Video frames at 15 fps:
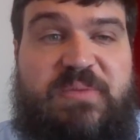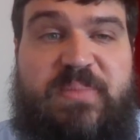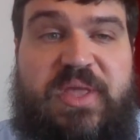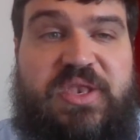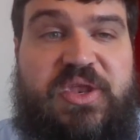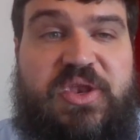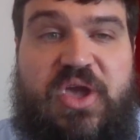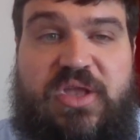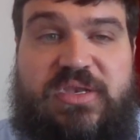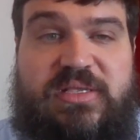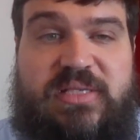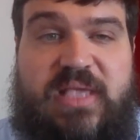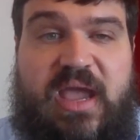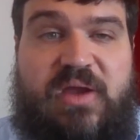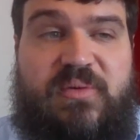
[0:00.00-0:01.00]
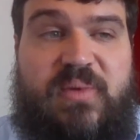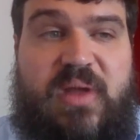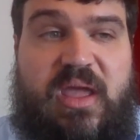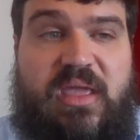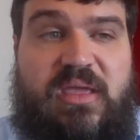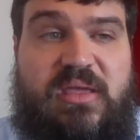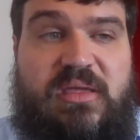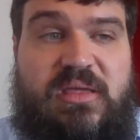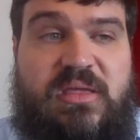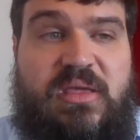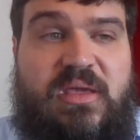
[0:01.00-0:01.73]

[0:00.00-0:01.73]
appended onto Zechariah